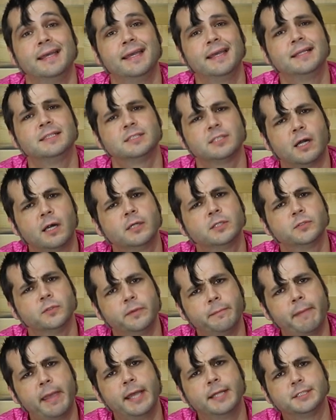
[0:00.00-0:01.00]
it's hard to
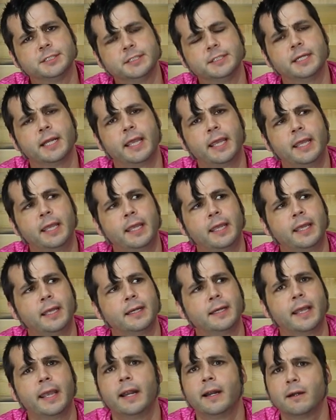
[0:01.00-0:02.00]
imagine
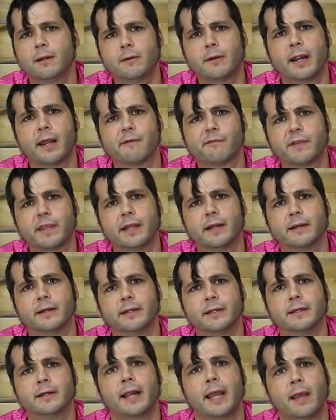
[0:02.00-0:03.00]
an aircraft
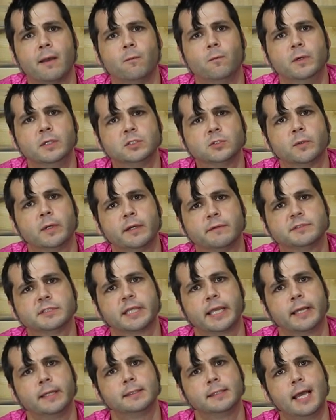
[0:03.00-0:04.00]
carrier at 1/12
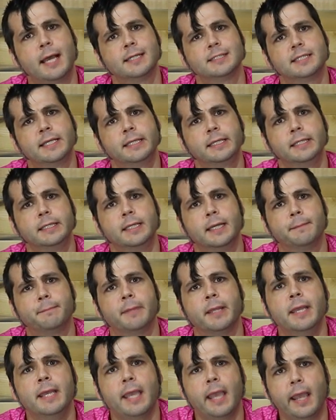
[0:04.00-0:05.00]
scale not taking up
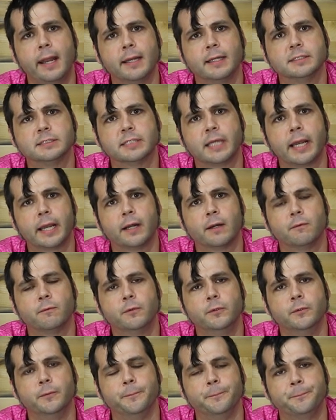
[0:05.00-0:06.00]
an entire
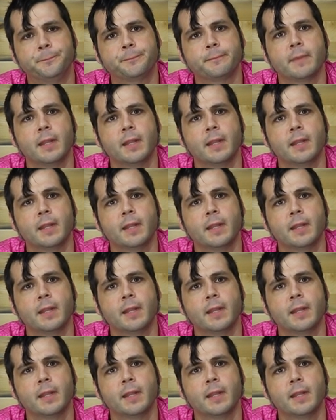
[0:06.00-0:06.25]
room.